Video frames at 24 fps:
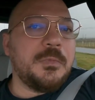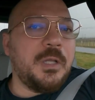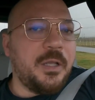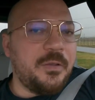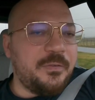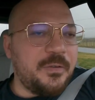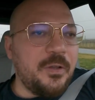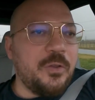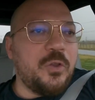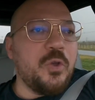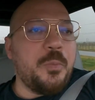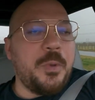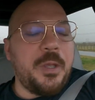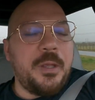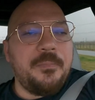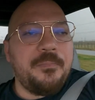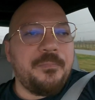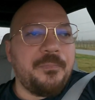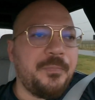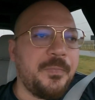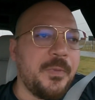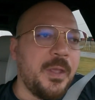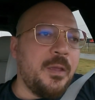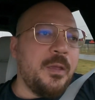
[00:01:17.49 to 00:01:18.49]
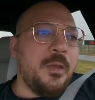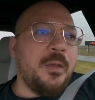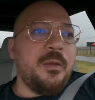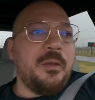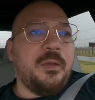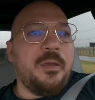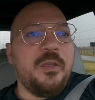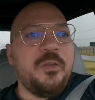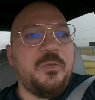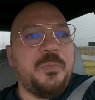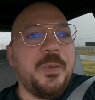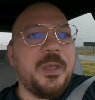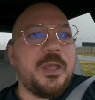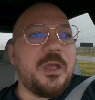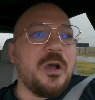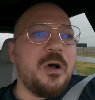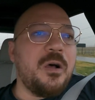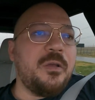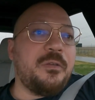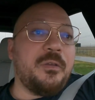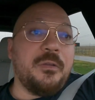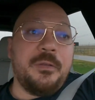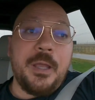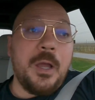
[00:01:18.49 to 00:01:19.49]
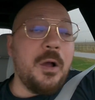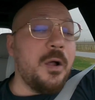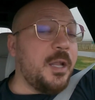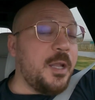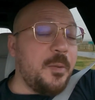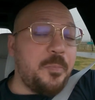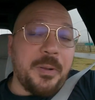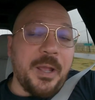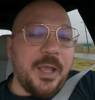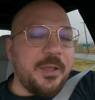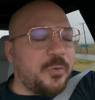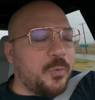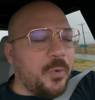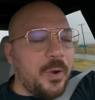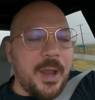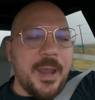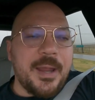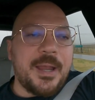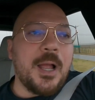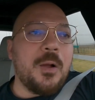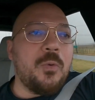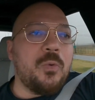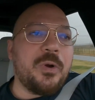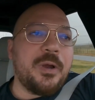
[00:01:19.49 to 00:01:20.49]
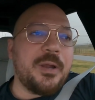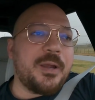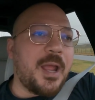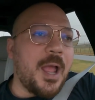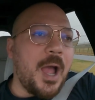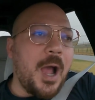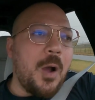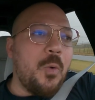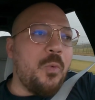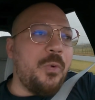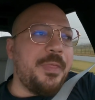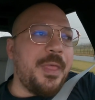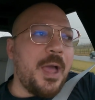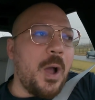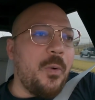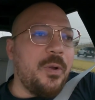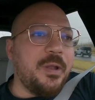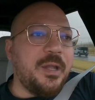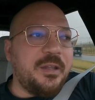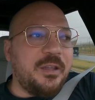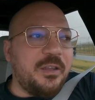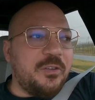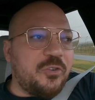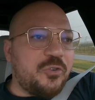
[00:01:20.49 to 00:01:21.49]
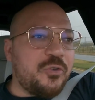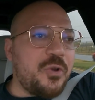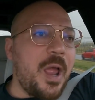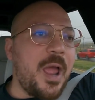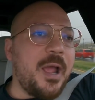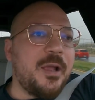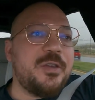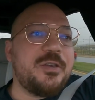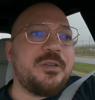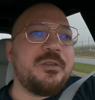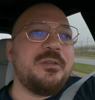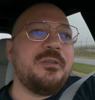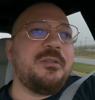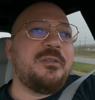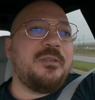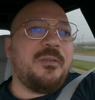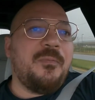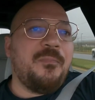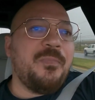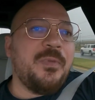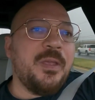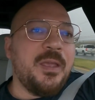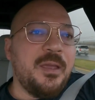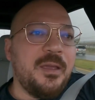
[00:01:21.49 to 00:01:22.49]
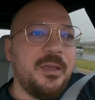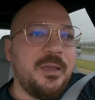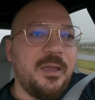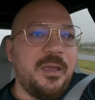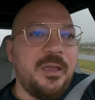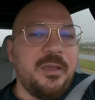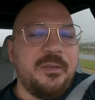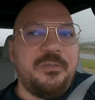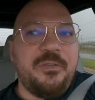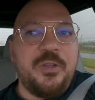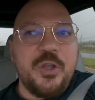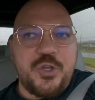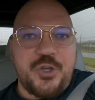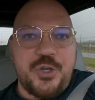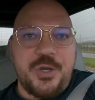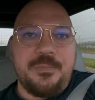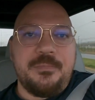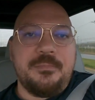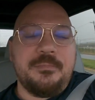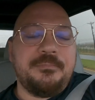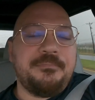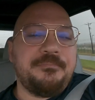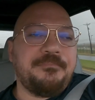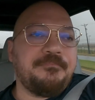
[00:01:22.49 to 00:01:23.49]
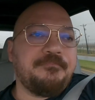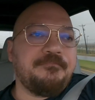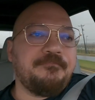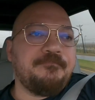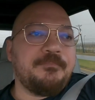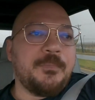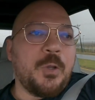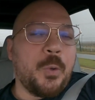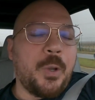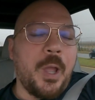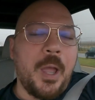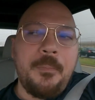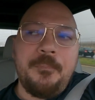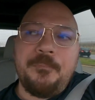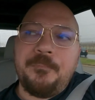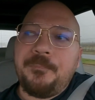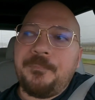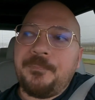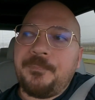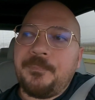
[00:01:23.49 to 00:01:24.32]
listen to me, is because the only place where I can work out without any distractions is the gym. Okay.